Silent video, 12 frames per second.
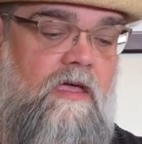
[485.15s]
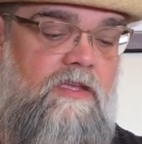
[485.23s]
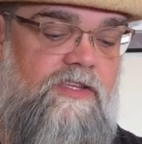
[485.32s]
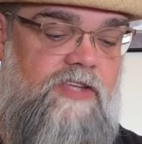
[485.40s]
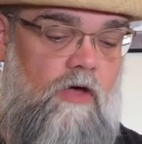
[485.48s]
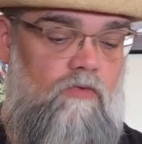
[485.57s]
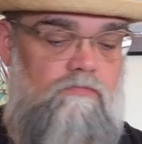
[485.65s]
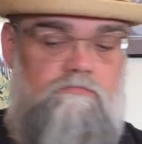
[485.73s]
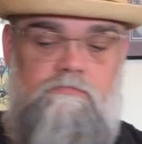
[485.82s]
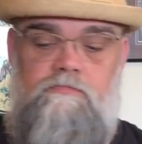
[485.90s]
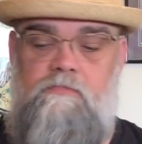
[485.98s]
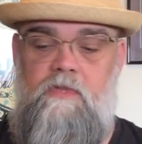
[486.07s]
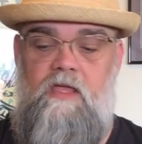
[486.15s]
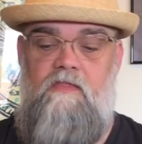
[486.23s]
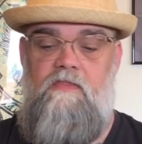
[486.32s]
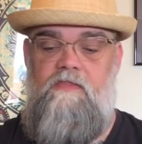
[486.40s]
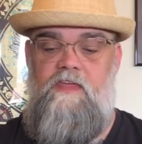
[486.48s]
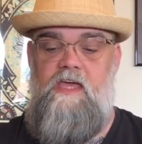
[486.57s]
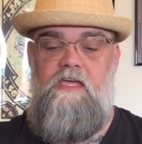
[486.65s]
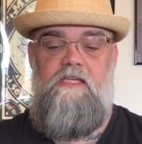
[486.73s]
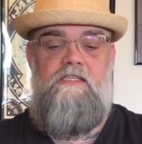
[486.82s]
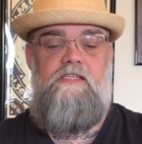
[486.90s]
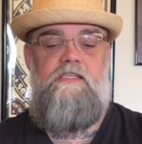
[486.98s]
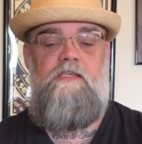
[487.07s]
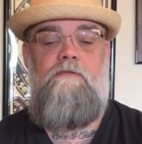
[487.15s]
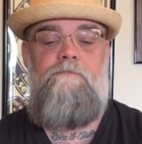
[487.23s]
So this